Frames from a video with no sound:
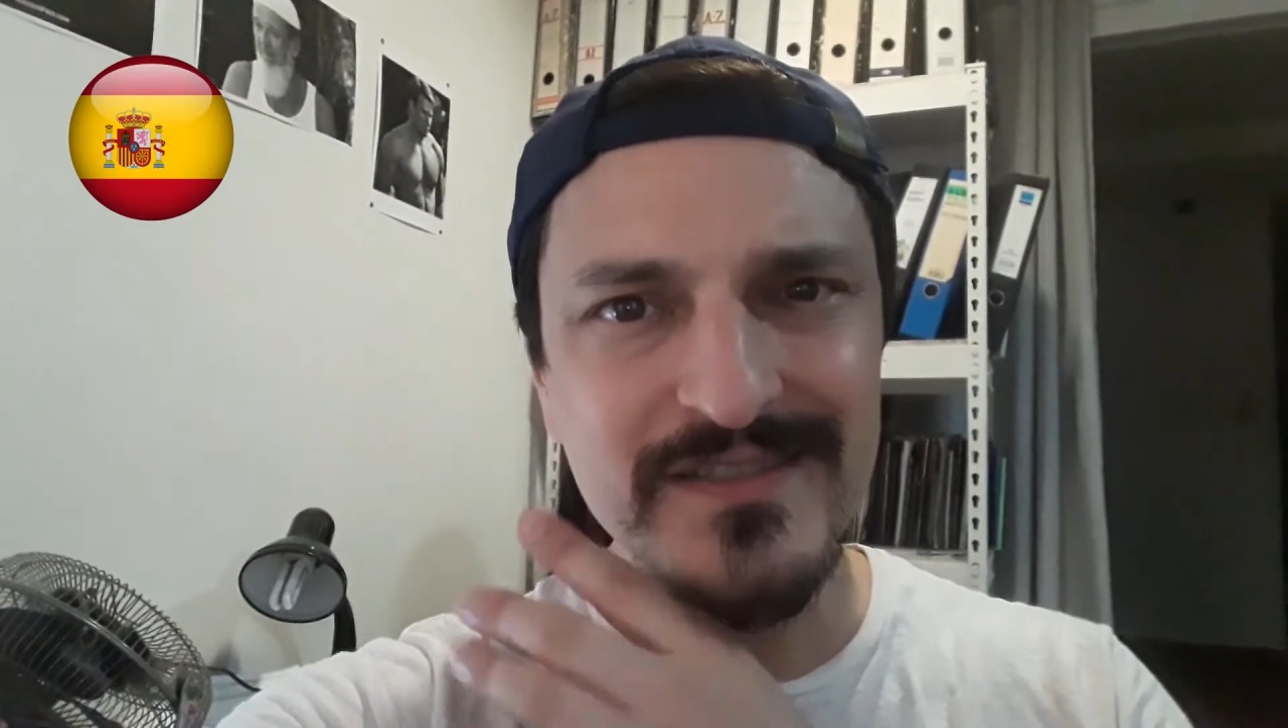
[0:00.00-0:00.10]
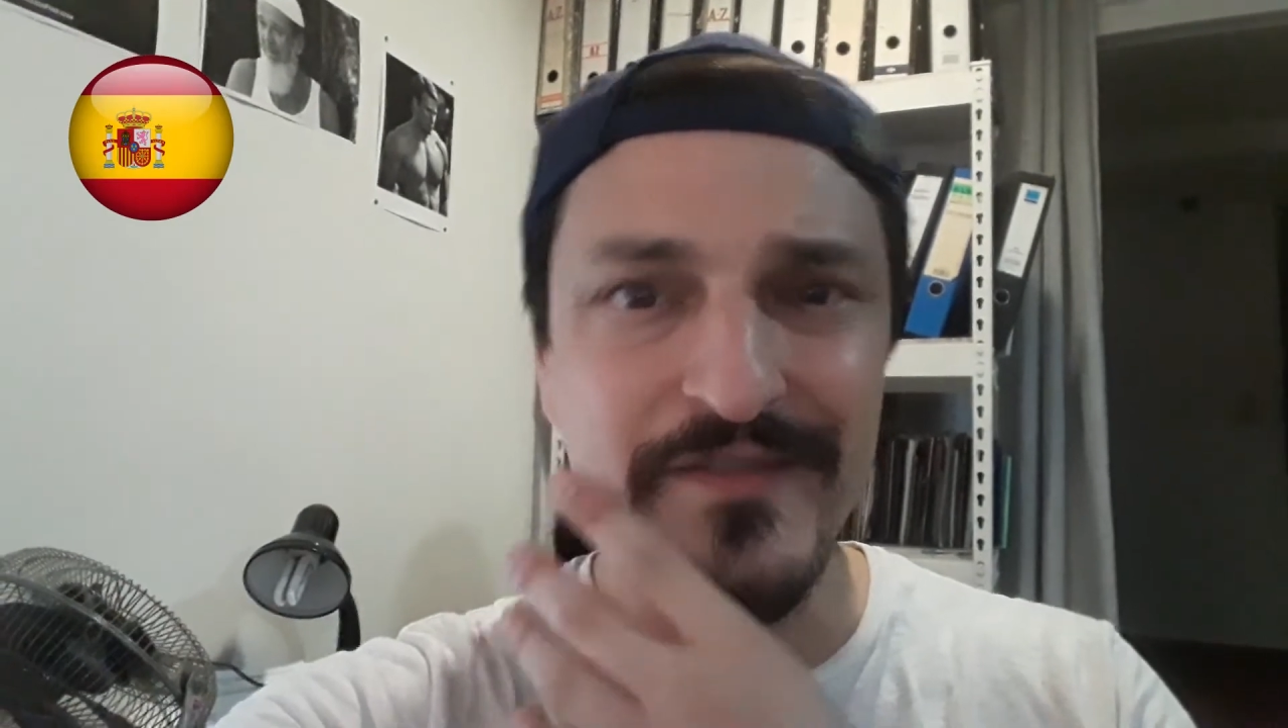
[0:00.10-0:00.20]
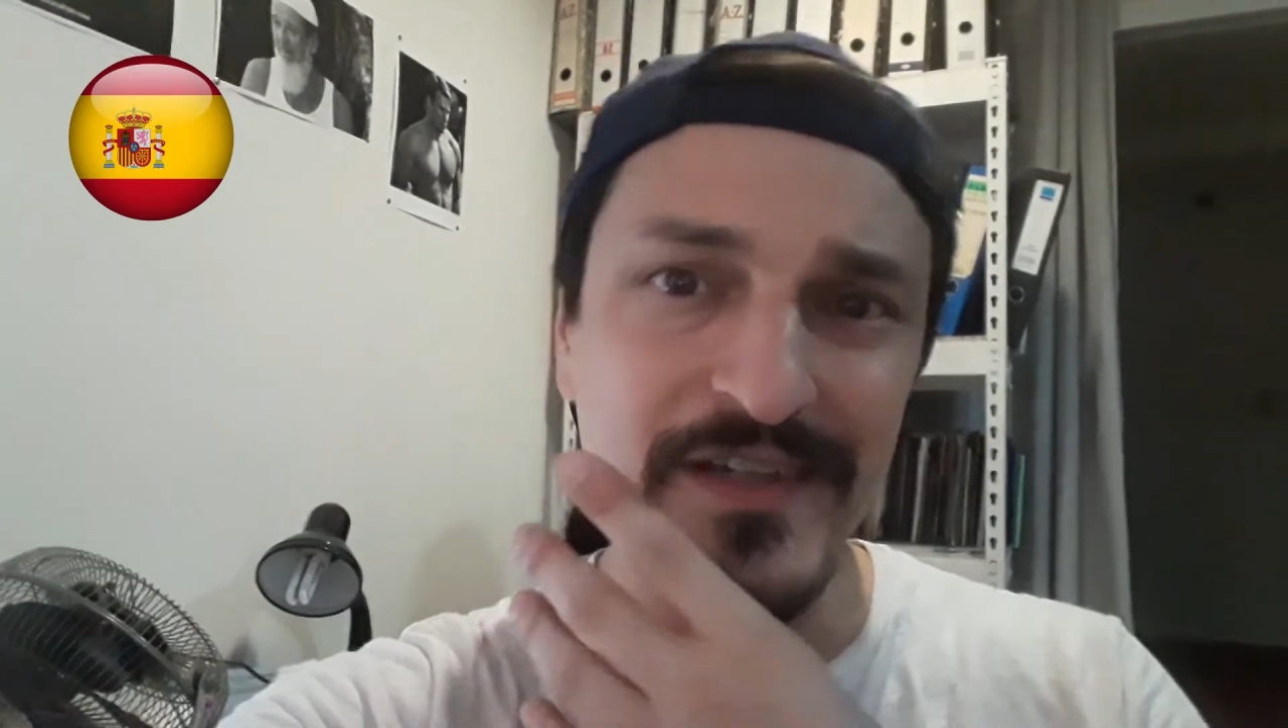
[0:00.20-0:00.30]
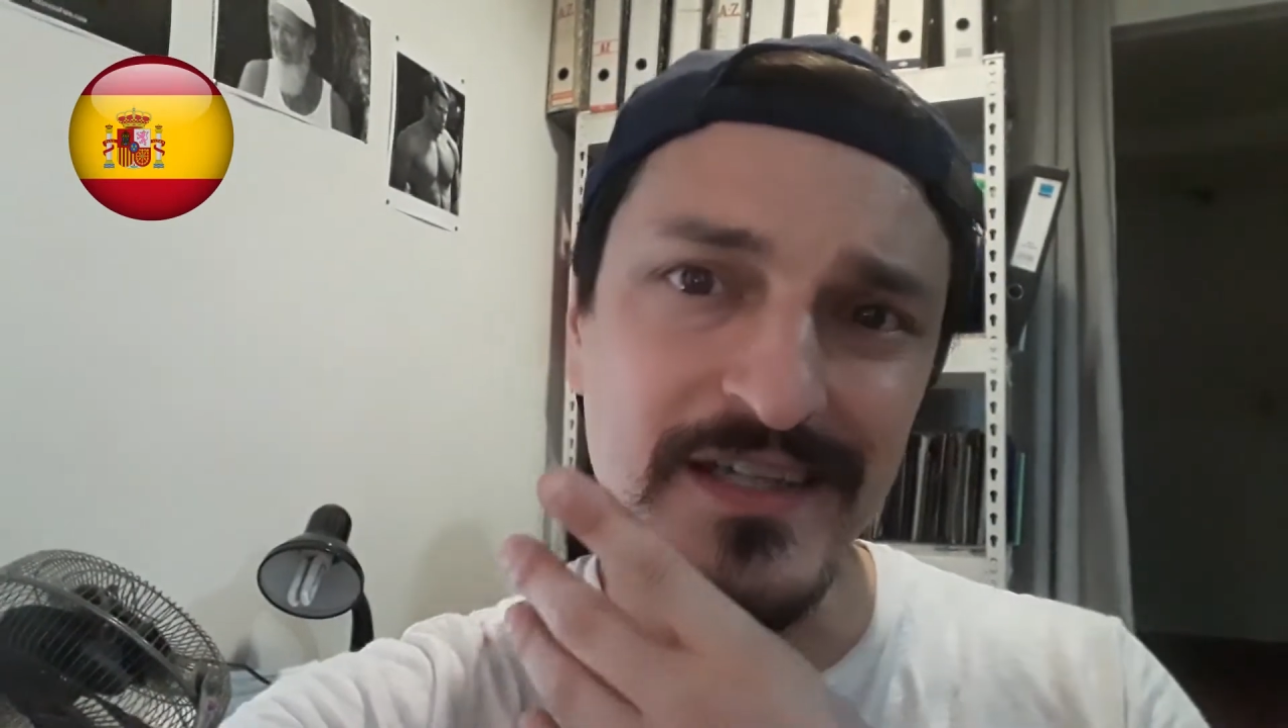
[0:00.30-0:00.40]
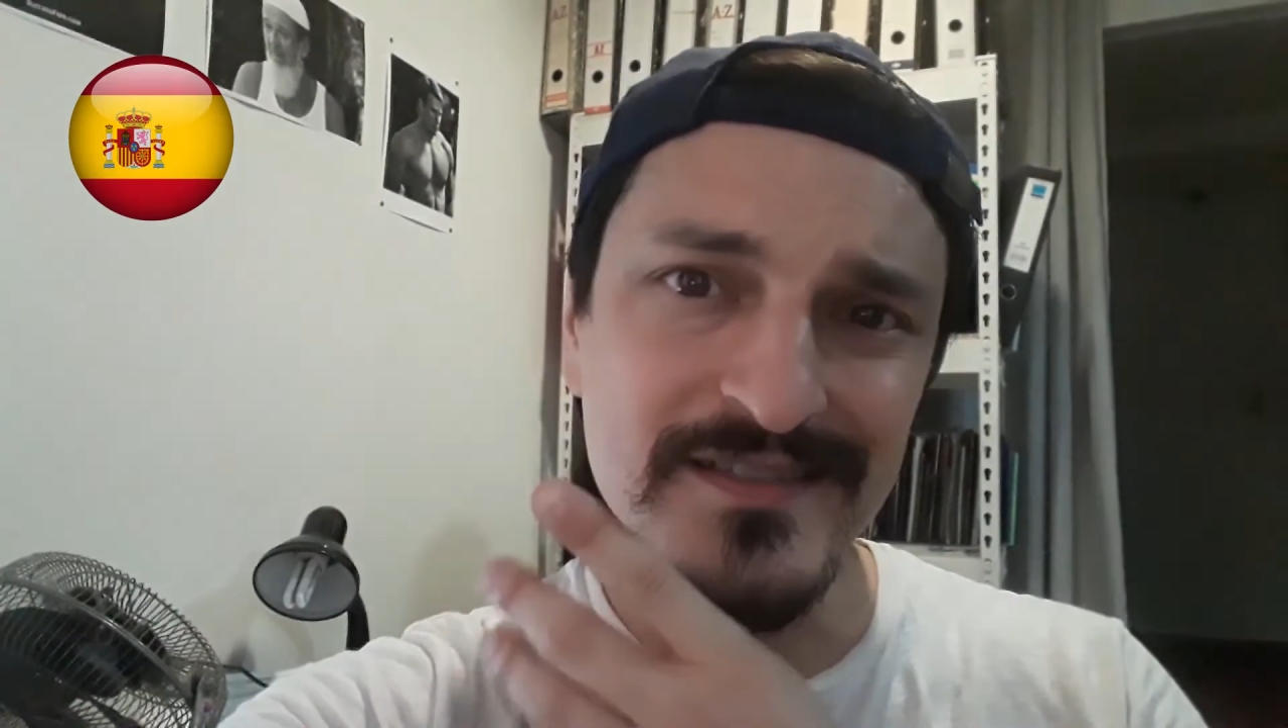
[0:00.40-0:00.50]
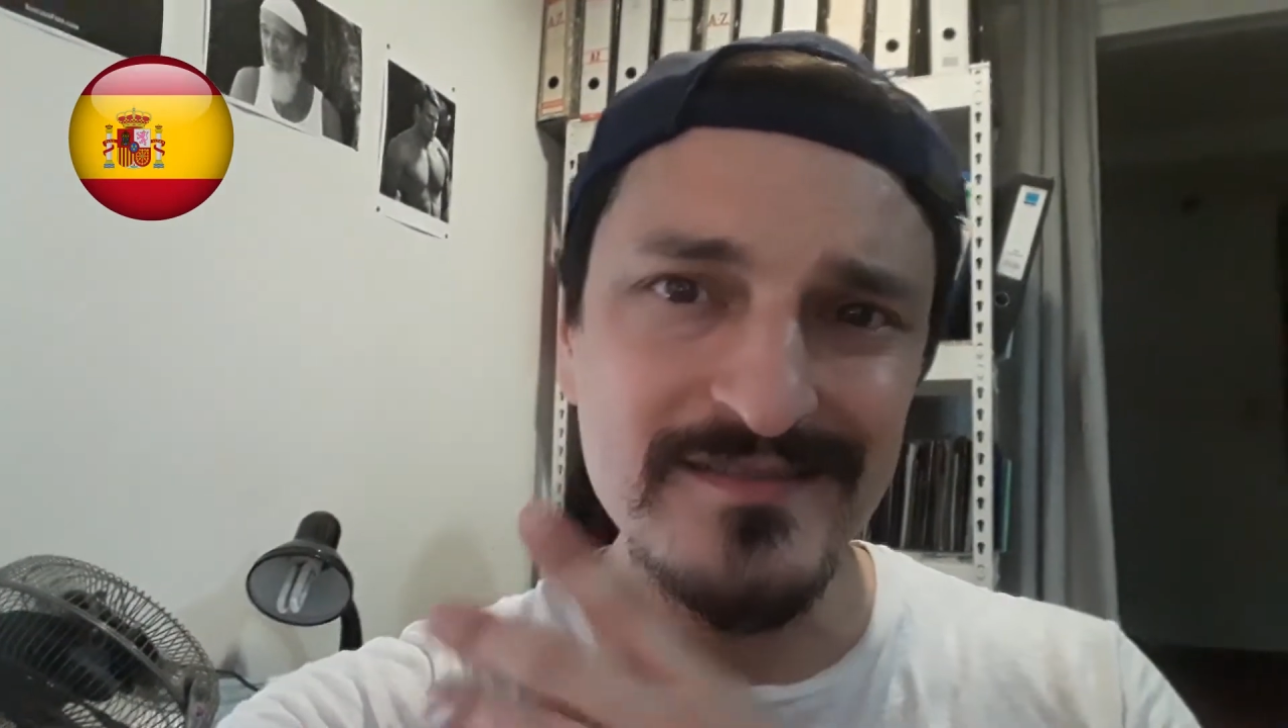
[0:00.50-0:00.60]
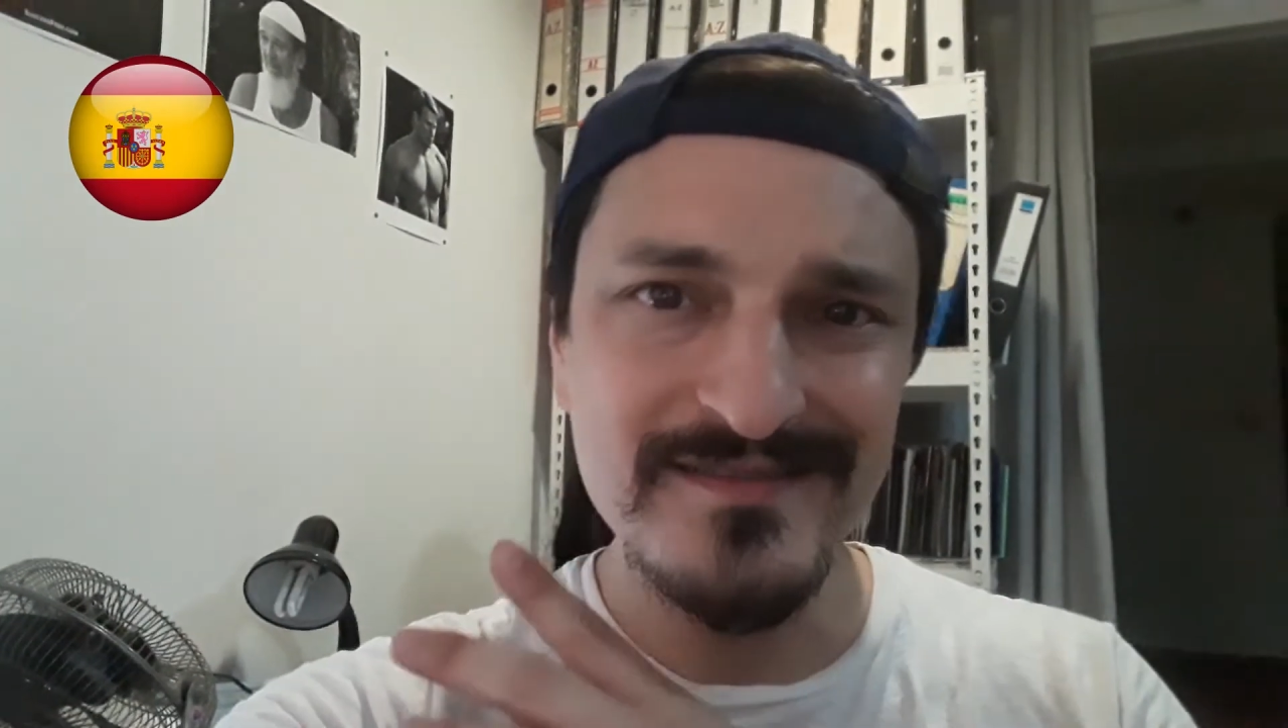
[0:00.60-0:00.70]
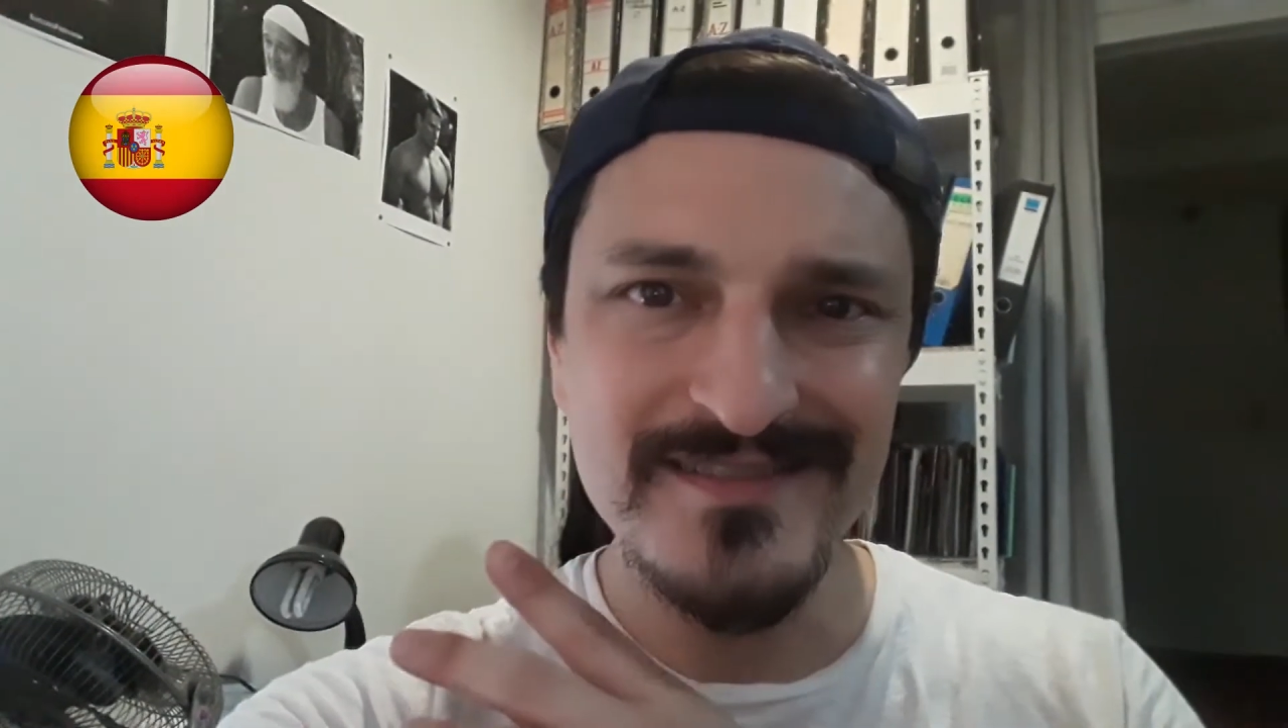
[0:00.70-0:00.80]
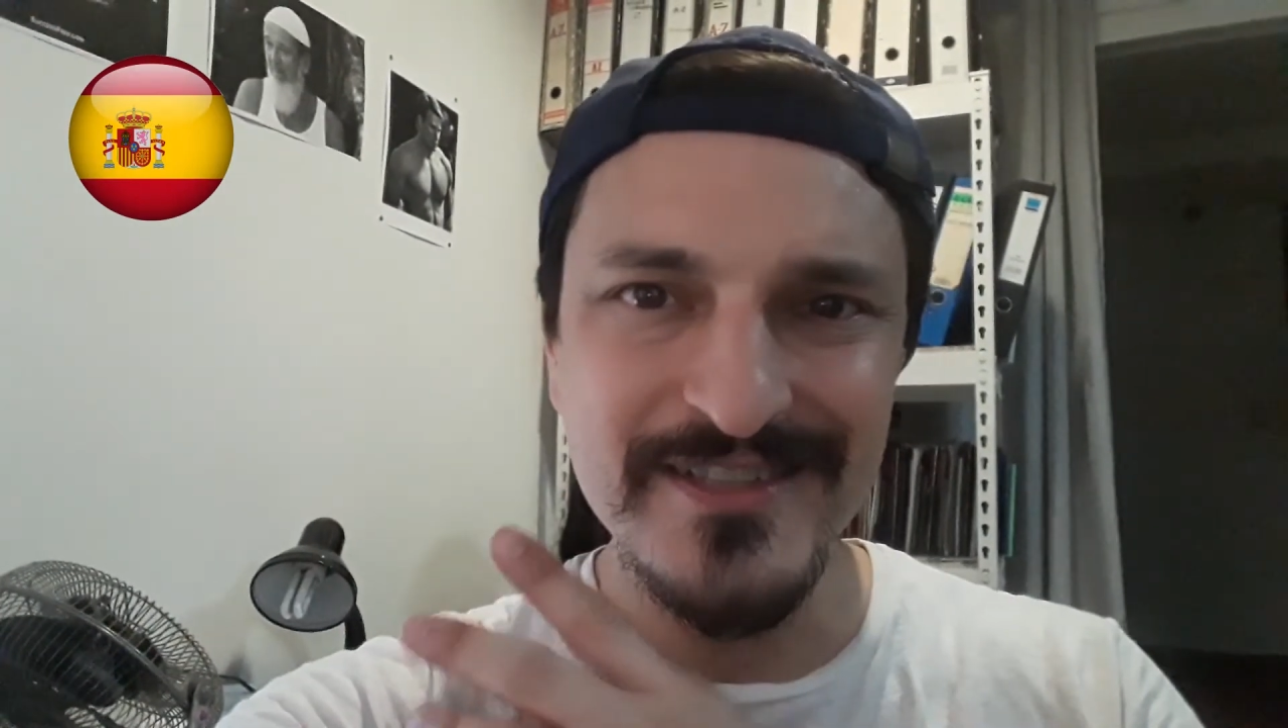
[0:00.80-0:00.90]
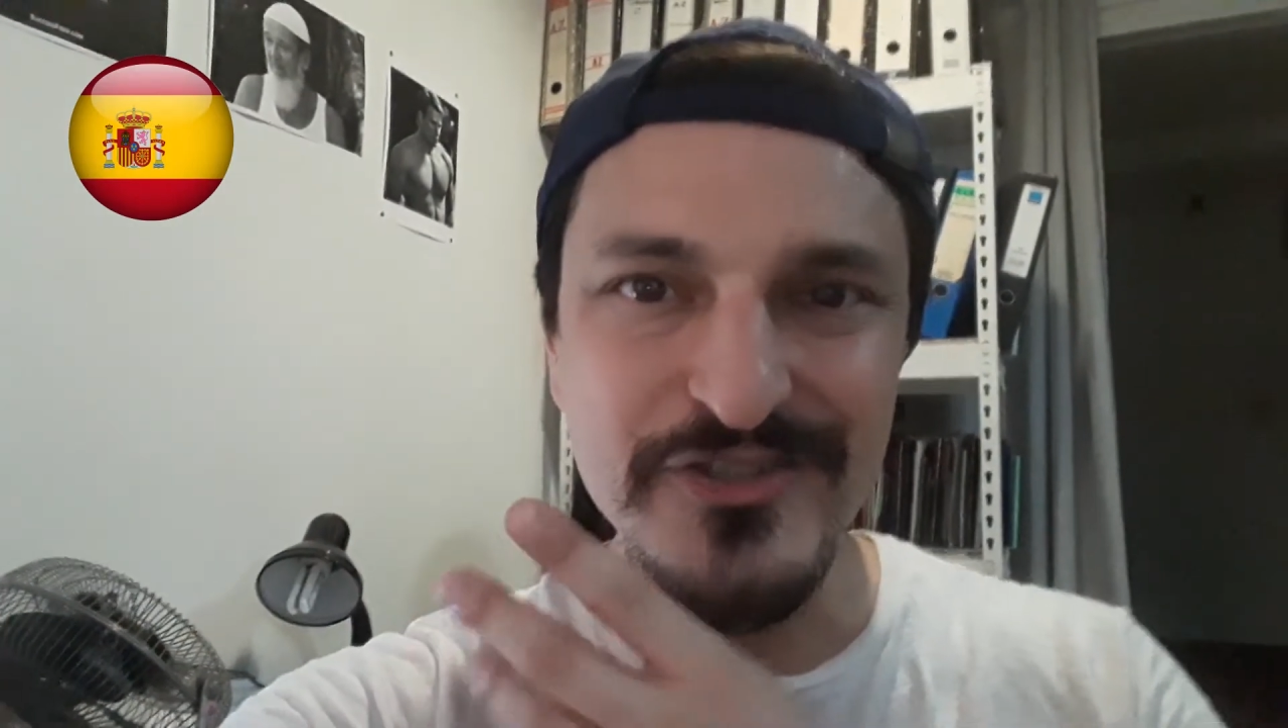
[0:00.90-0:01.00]
If not,
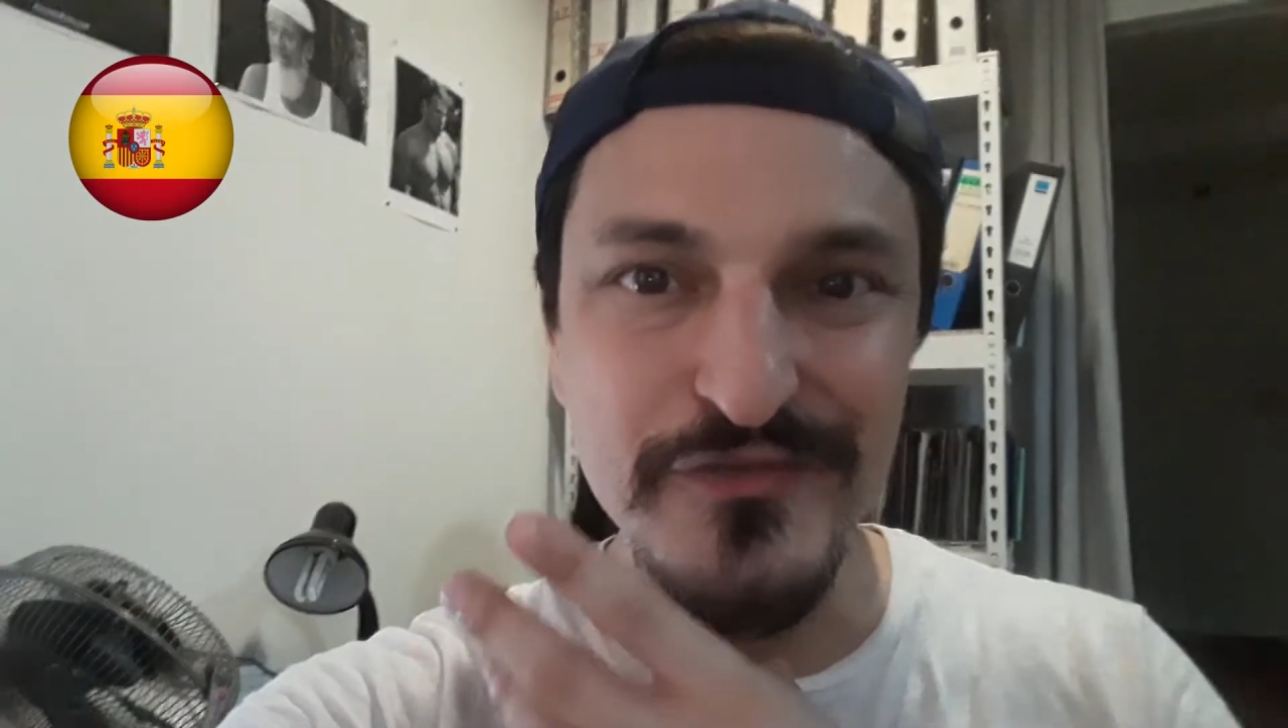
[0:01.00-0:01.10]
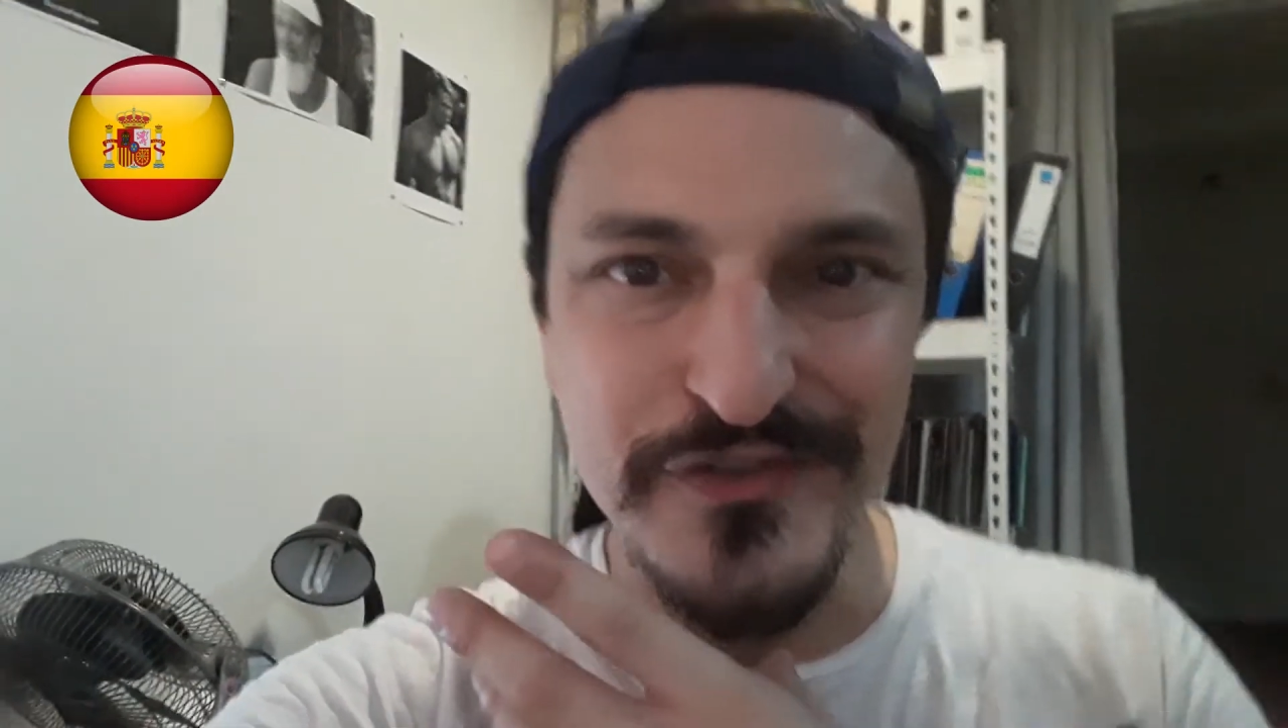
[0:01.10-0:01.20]
it's your